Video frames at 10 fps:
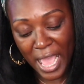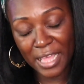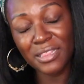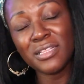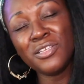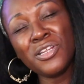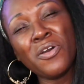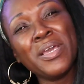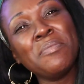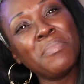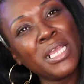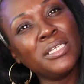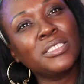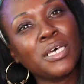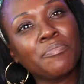And, you know, it
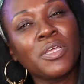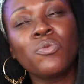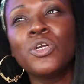means something.